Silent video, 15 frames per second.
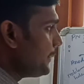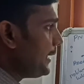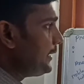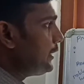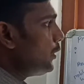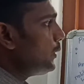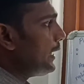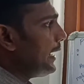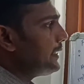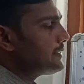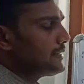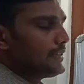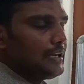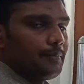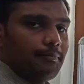breakdown and
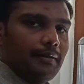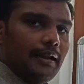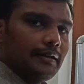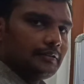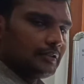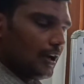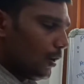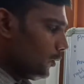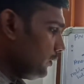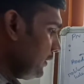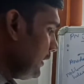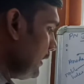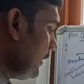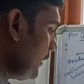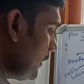Zinner
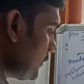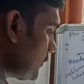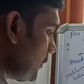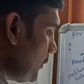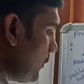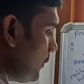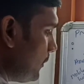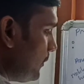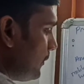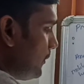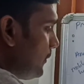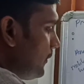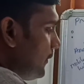breakdown, so